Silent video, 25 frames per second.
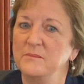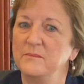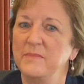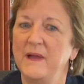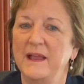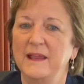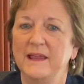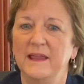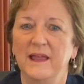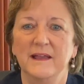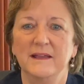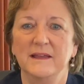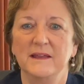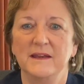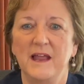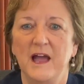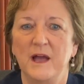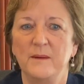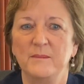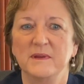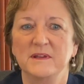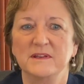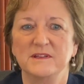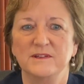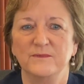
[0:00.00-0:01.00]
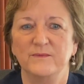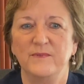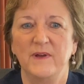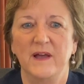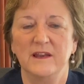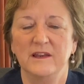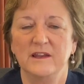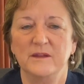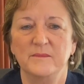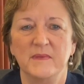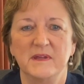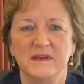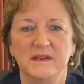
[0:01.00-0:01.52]
back economic
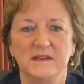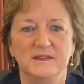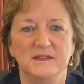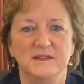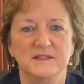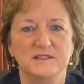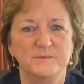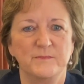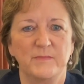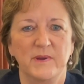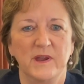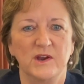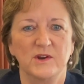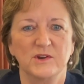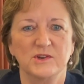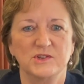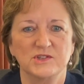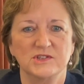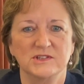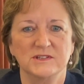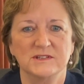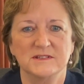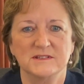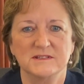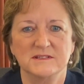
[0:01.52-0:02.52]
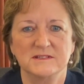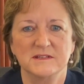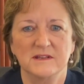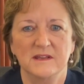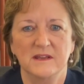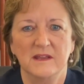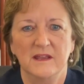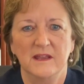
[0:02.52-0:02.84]
development in these parishes?